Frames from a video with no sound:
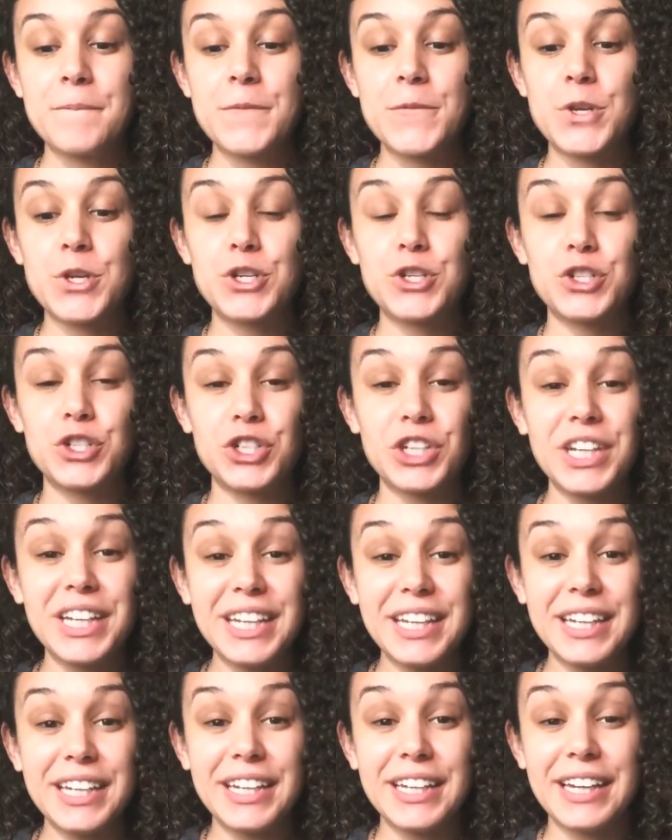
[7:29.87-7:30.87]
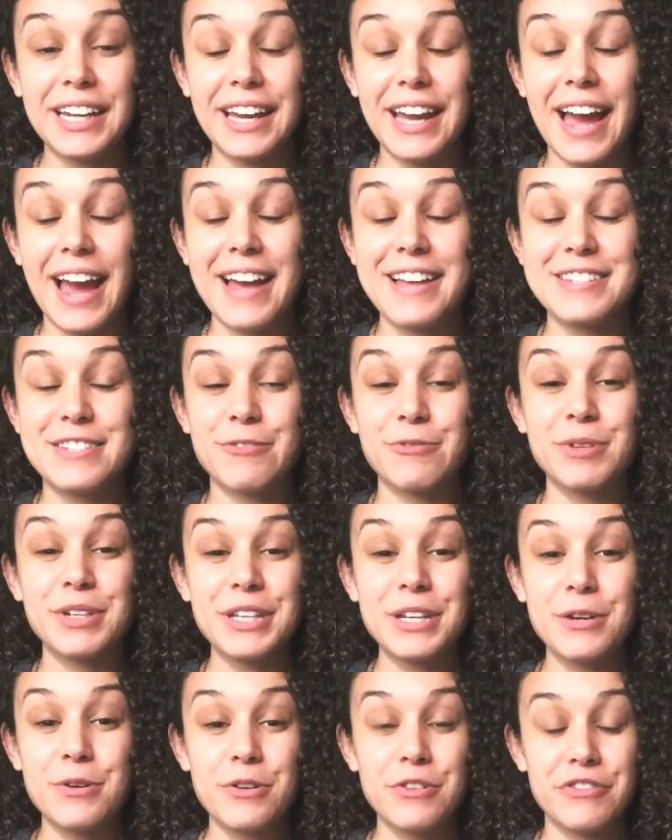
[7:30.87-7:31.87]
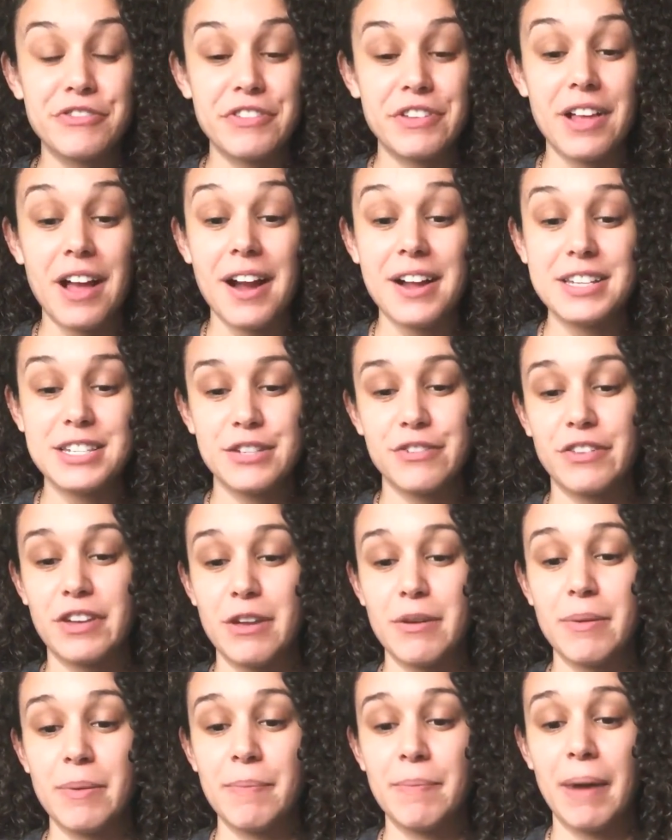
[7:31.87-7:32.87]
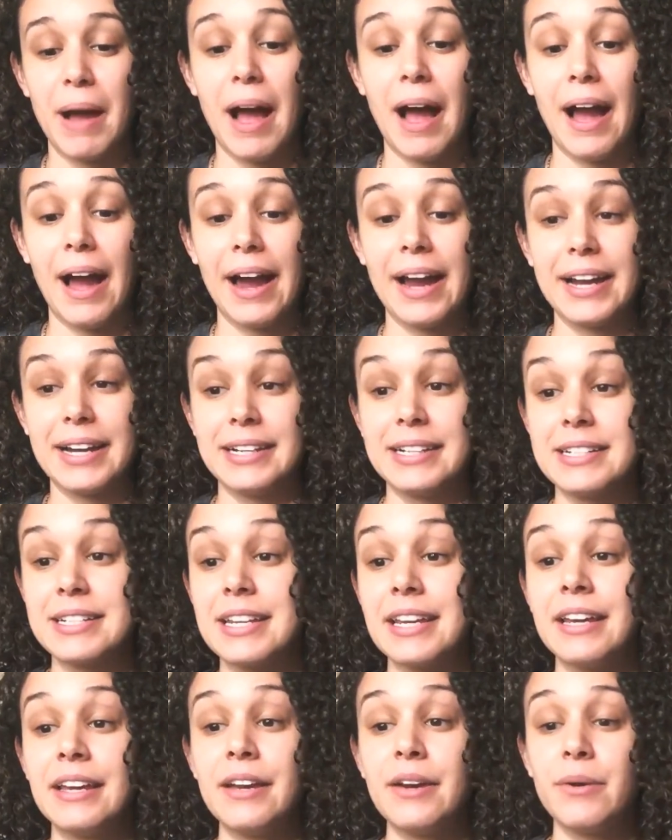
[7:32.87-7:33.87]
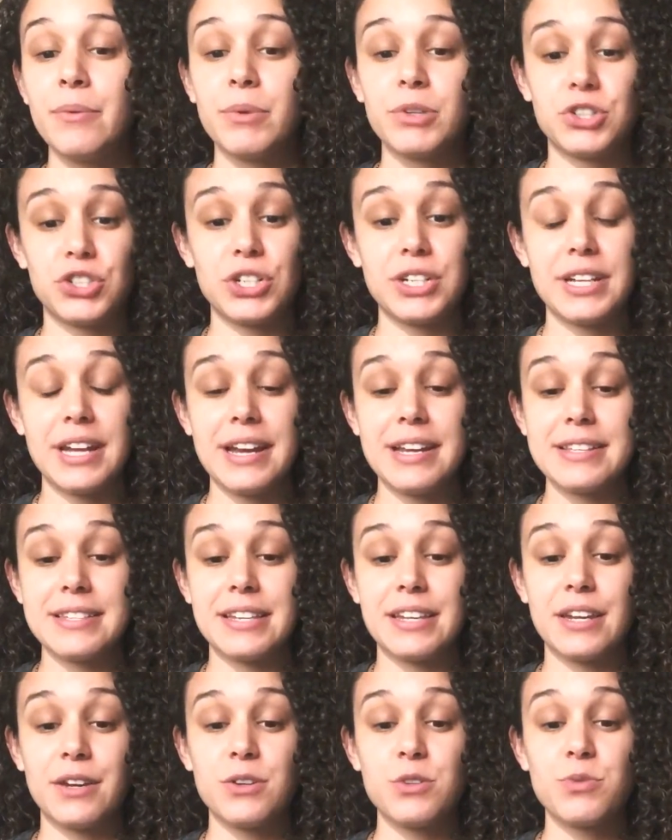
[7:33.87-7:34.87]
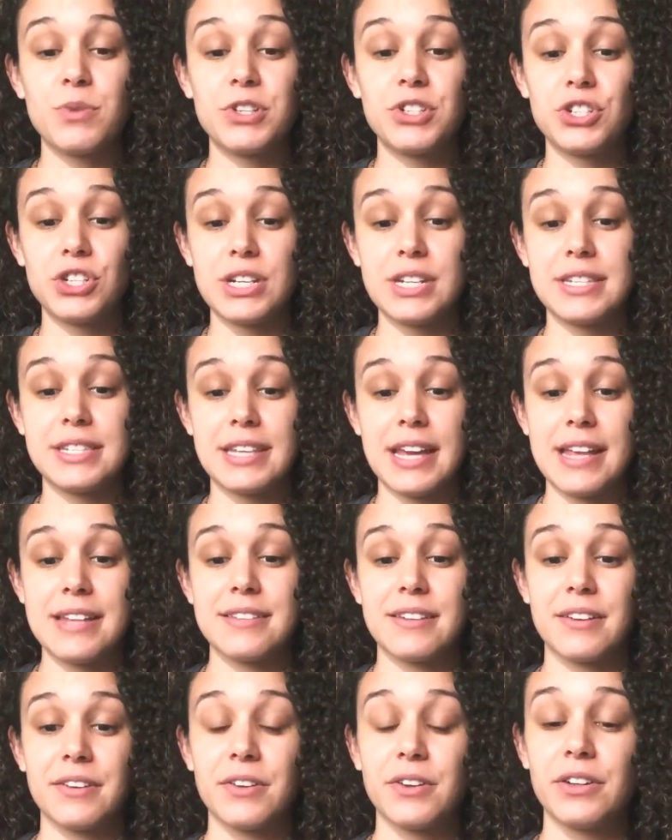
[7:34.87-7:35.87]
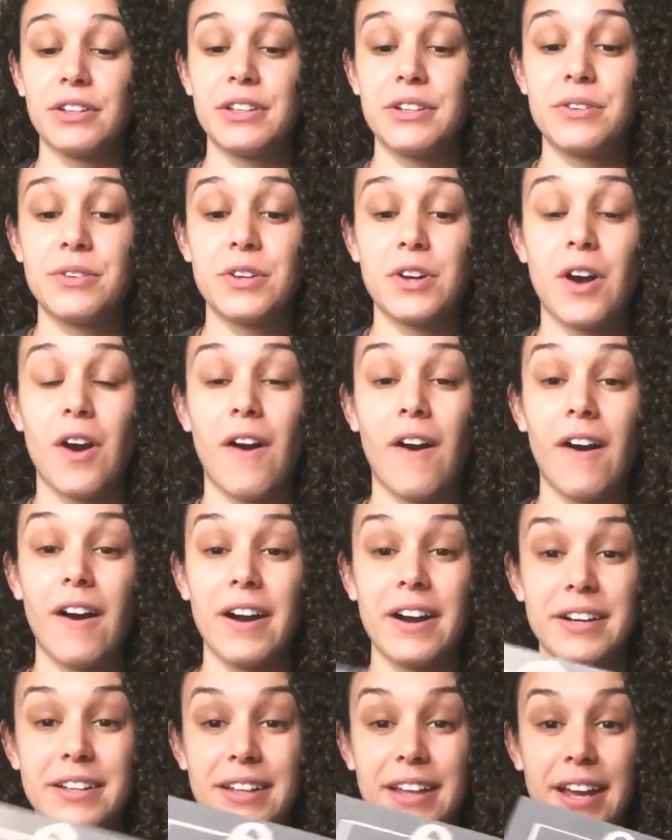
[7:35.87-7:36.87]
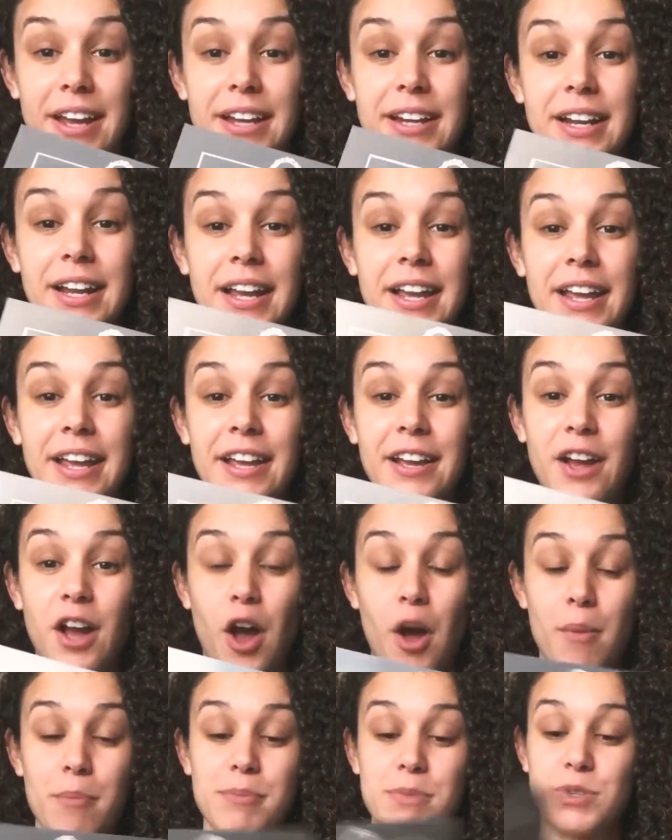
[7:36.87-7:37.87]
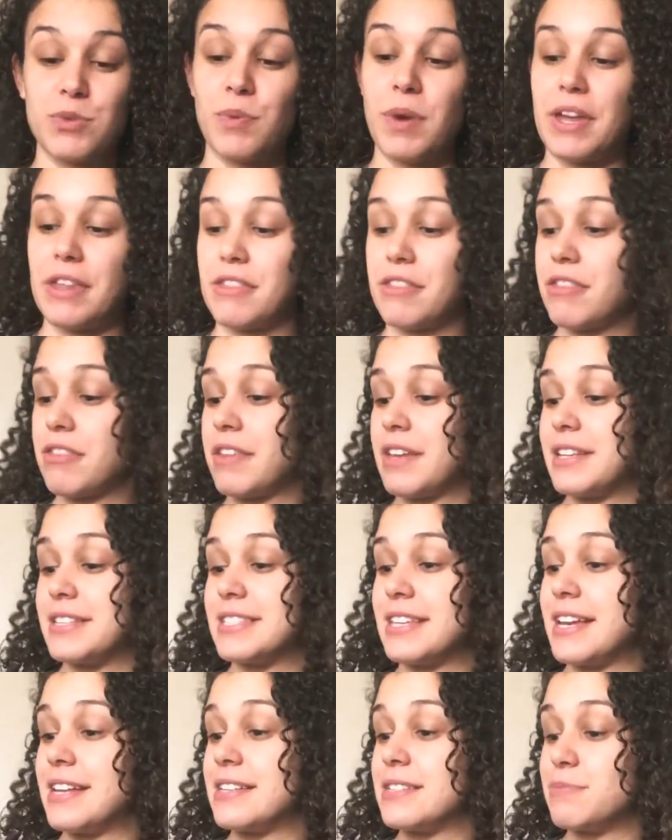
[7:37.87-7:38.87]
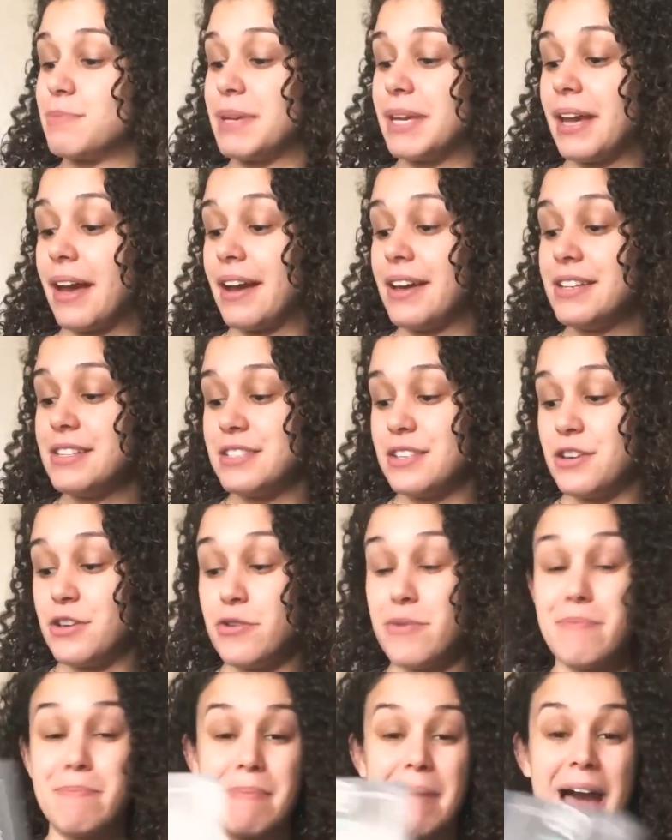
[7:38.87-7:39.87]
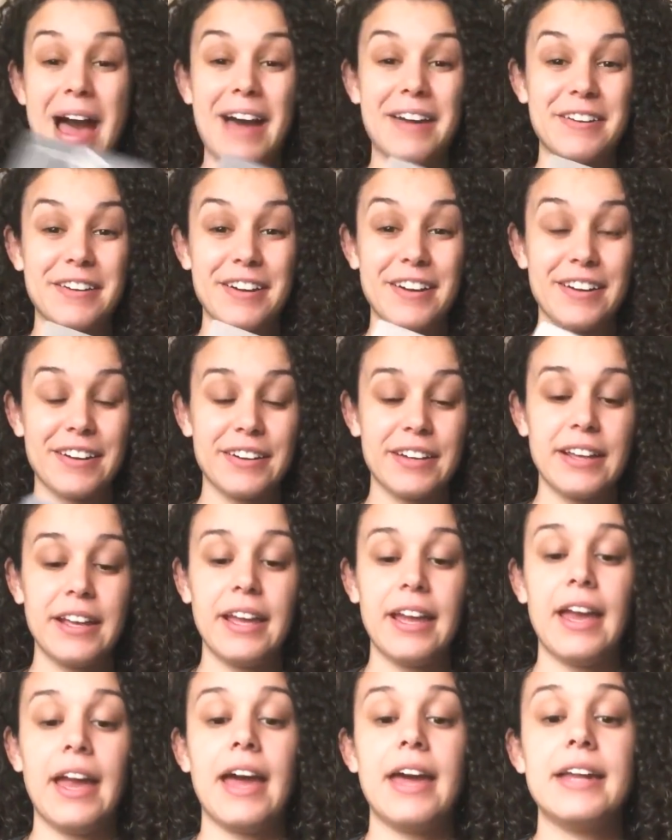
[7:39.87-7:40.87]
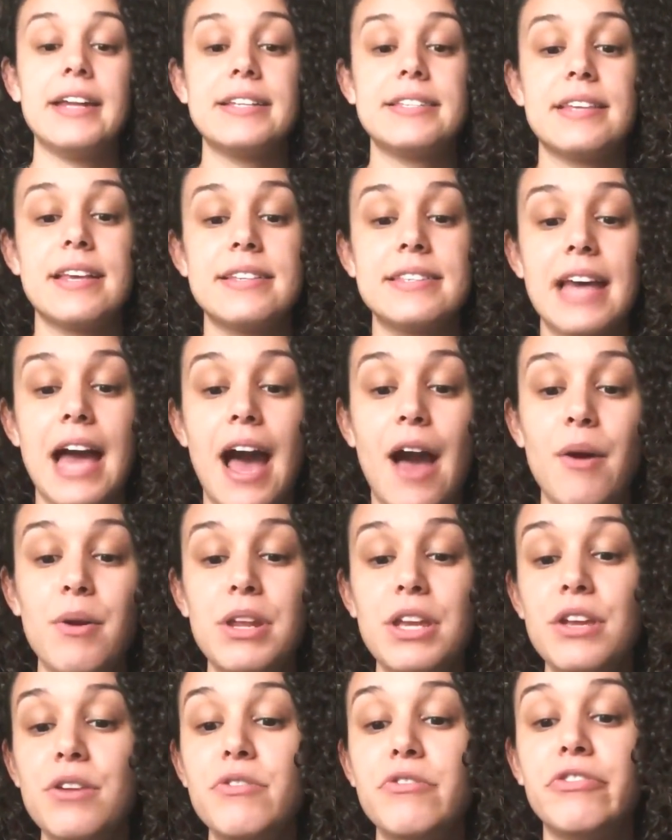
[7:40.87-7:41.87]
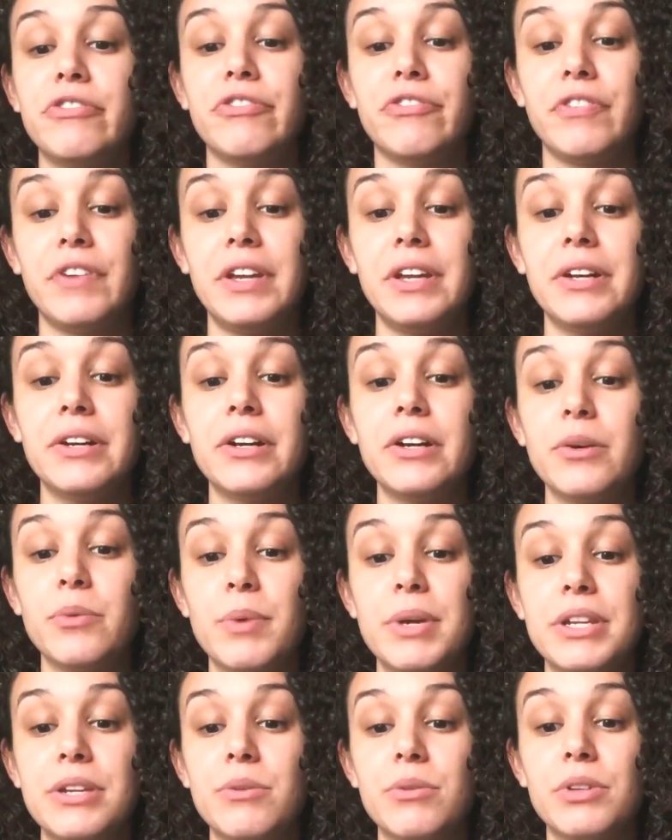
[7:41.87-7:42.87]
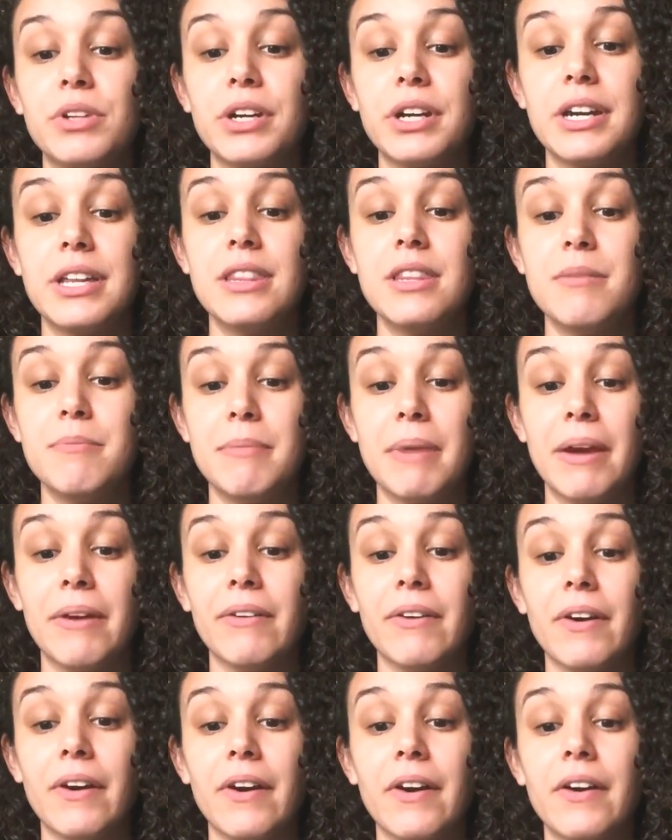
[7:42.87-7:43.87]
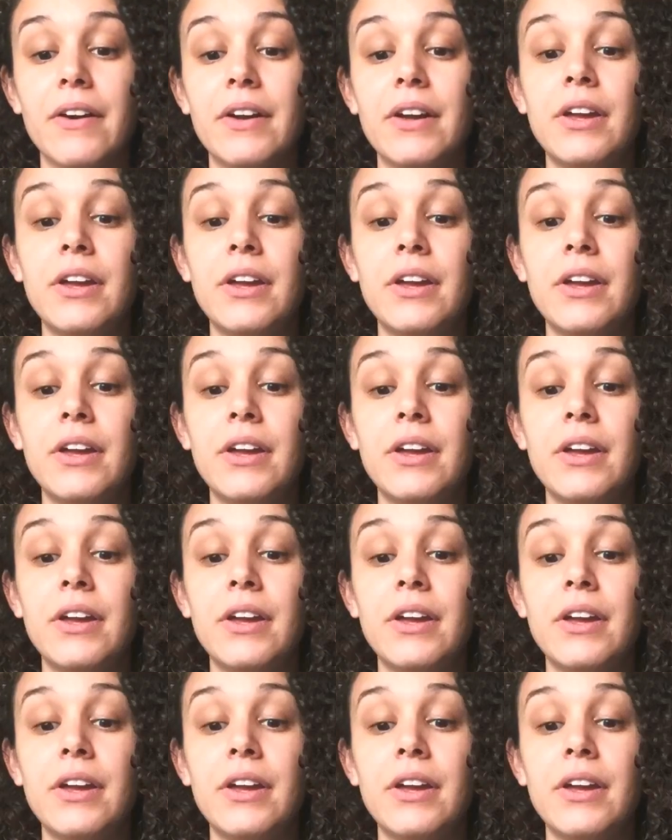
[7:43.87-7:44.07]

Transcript: she has a really cool philosophy behind what she does. Here's what she says on her little card that comes with, it says, "Because you matter." And it says, "How do you feel when you look in the mirror?